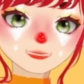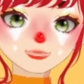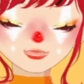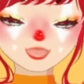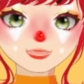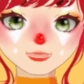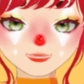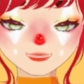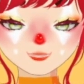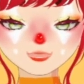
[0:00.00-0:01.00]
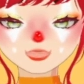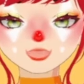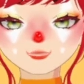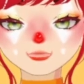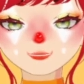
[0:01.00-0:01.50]
tradition that I thought would
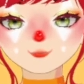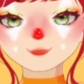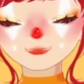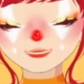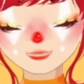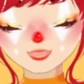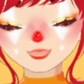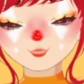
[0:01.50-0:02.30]
be fun to discuss with you.